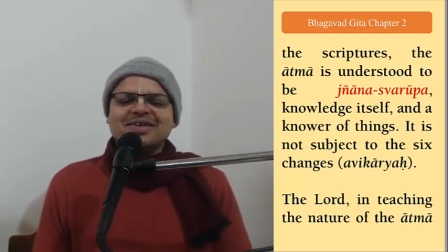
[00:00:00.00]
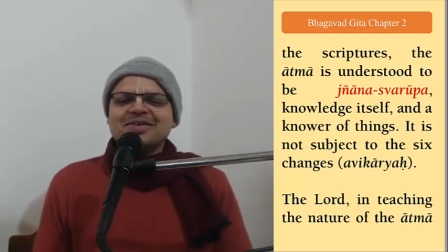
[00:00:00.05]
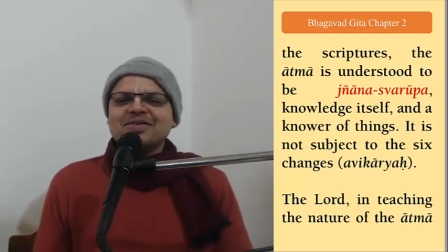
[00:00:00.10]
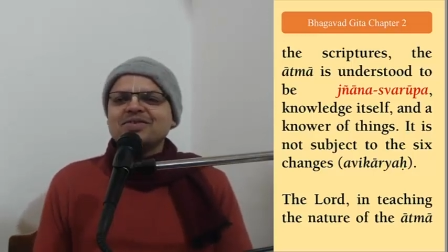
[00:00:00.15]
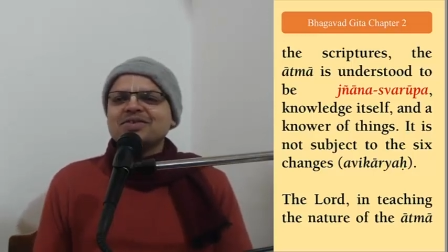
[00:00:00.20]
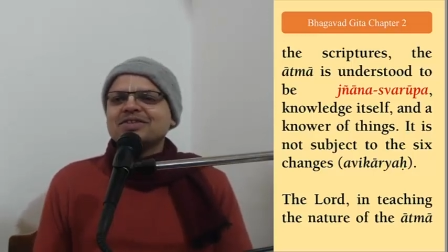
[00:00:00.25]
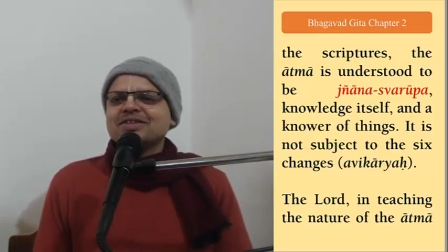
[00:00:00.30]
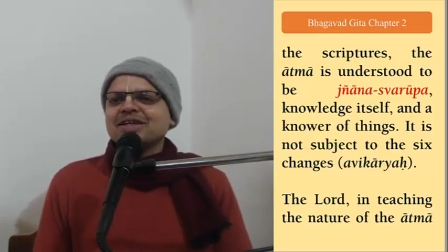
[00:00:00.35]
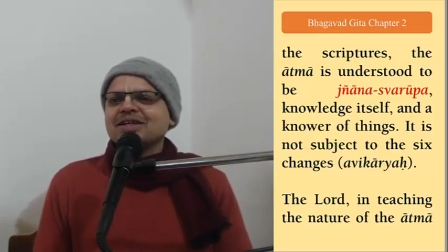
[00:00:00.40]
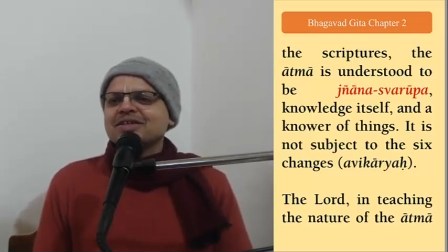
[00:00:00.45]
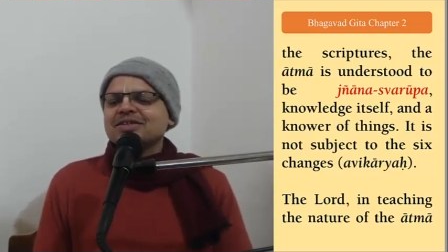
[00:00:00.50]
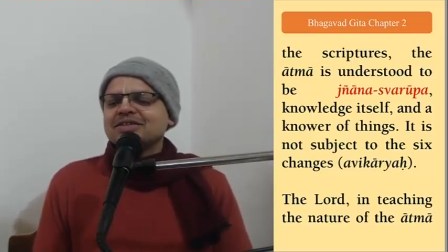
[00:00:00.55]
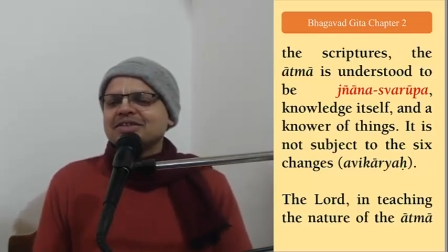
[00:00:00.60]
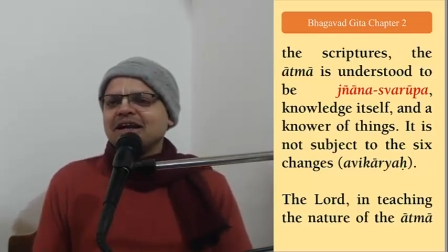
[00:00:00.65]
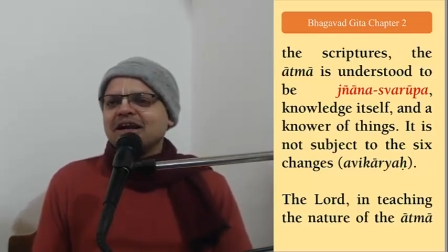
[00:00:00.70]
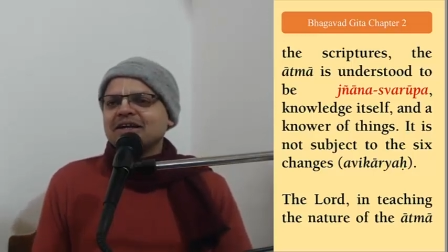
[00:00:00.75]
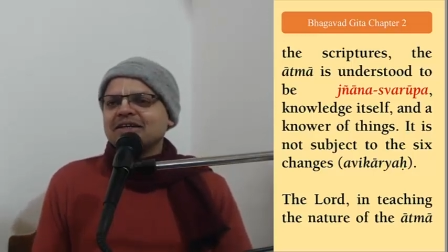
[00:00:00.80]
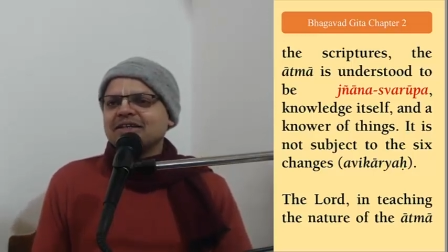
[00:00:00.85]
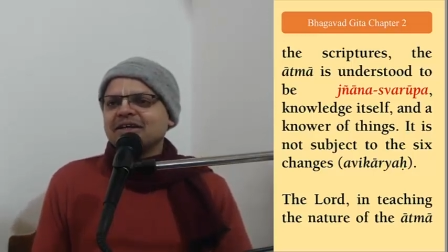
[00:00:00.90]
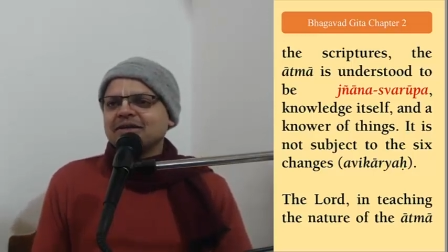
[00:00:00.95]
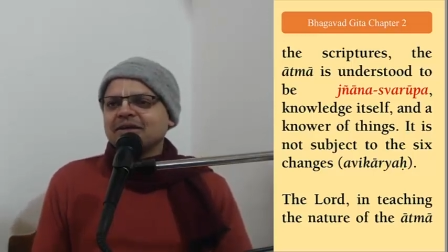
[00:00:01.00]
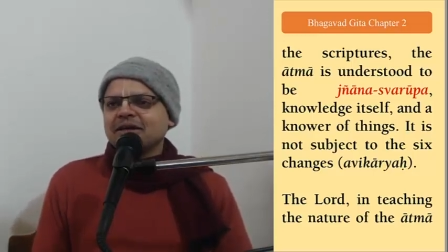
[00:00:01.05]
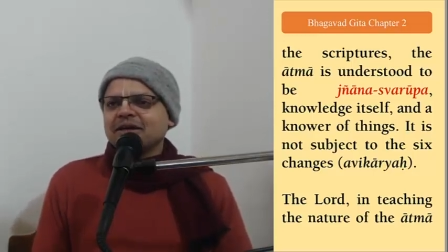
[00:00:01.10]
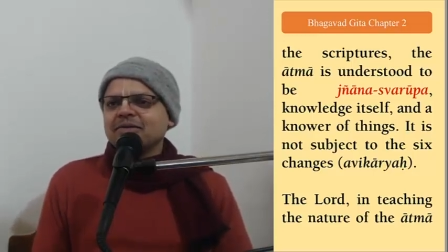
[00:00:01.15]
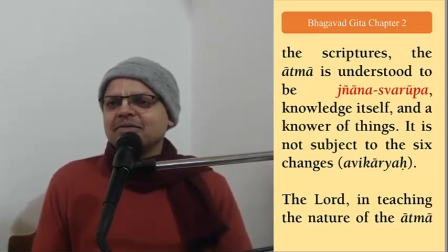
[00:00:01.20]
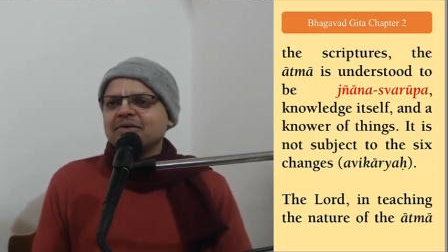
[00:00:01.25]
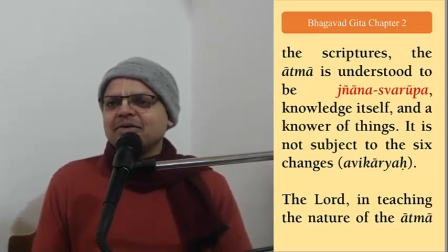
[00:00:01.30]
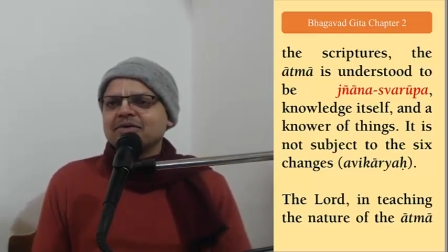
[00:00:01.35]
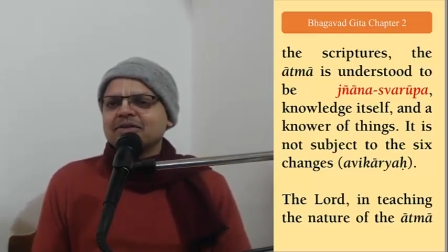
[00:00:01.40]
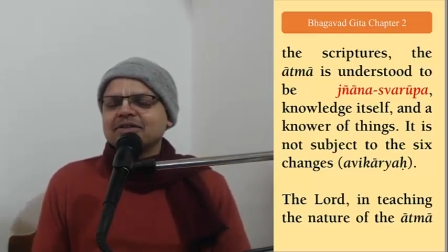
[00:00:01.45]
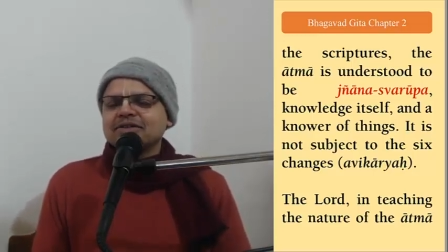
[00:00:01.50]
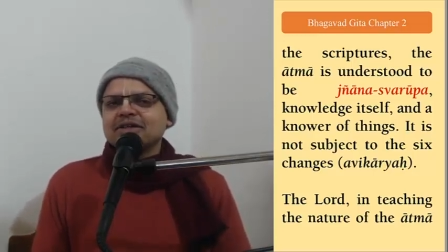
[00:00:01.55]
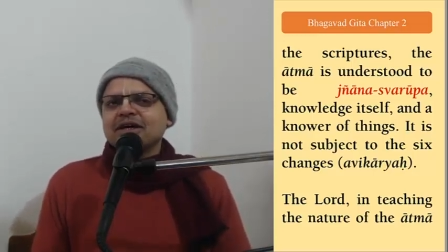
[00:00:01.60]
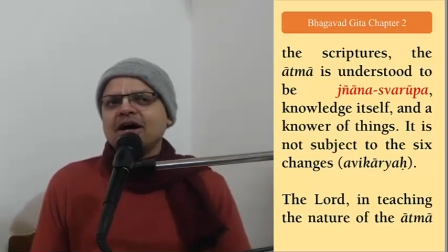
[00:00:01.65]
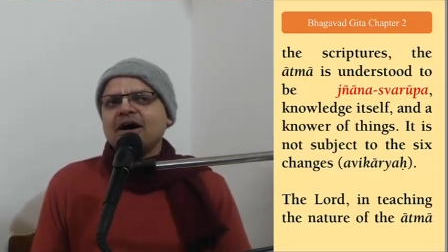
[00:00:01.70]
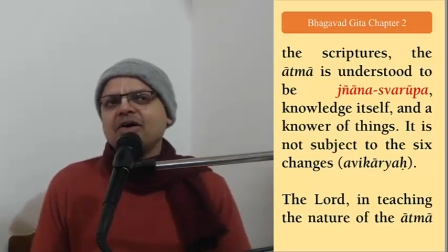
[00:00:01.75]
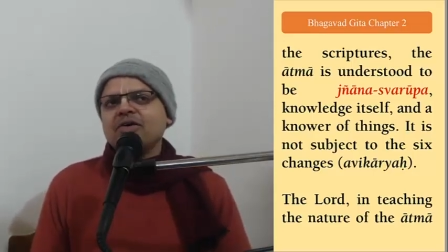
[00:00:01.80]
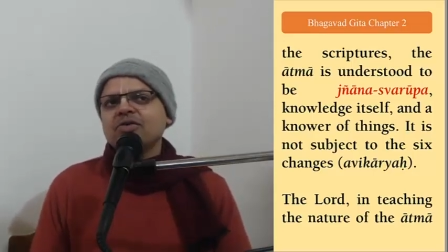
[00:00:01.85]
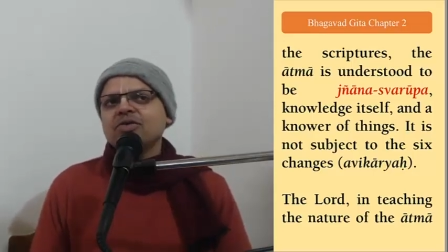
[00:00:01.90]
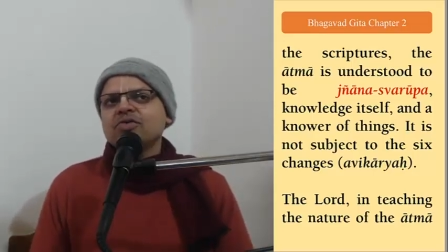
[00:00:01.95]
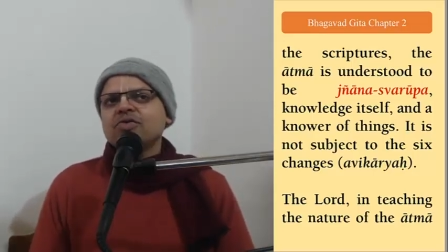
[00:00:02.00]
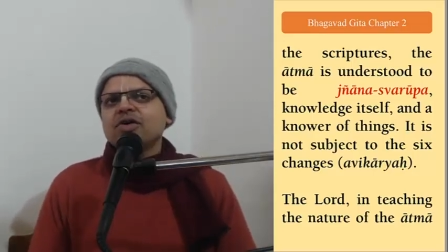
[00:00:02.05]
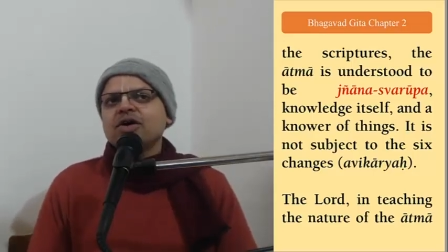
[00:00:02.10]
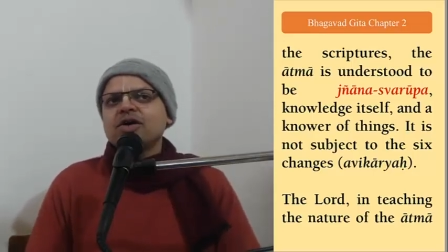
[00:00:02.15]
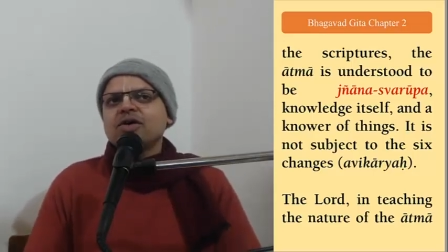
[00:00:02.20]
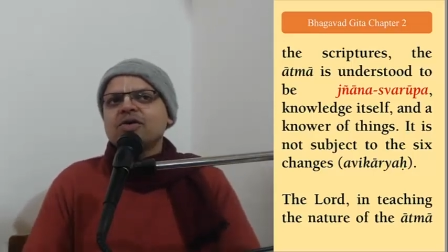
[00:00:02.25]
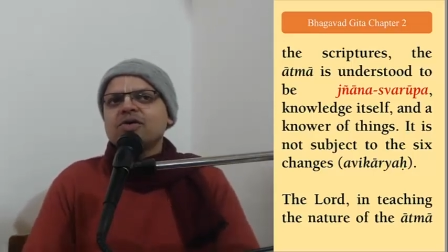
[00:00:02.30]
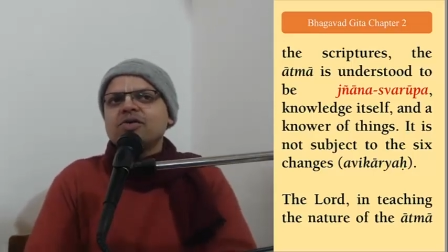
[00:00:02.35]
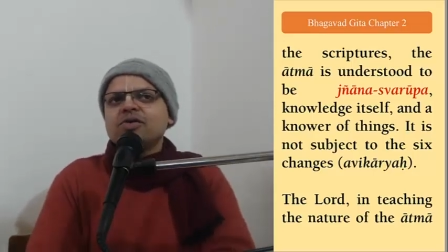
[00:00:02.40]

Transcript: if you start thinking about this how do i